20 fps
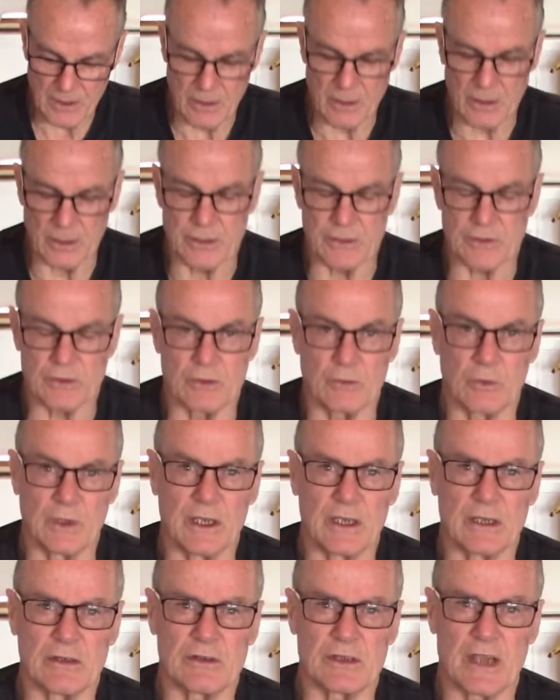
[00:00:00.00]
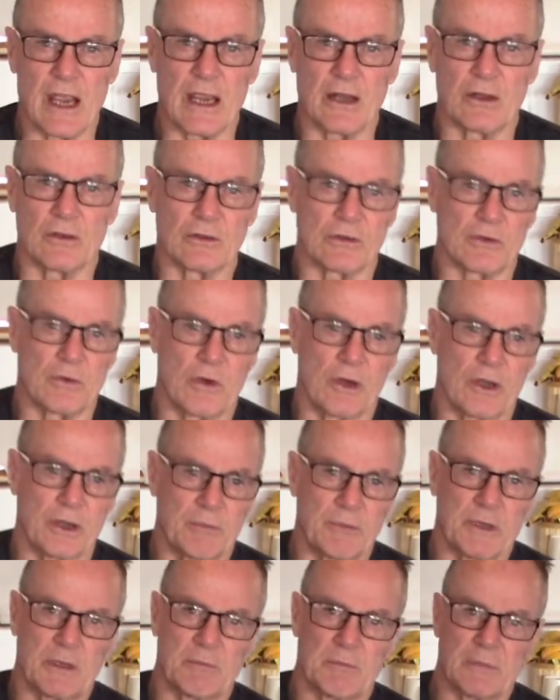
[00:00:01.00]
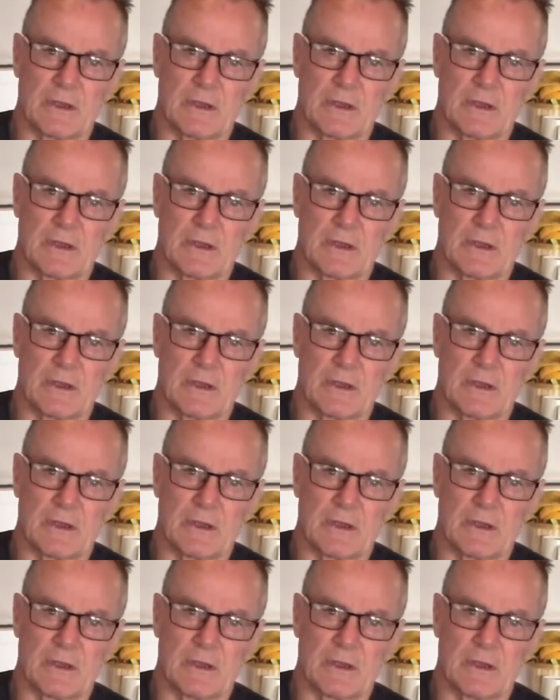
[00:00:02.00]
I used to wear sandals quite a bit,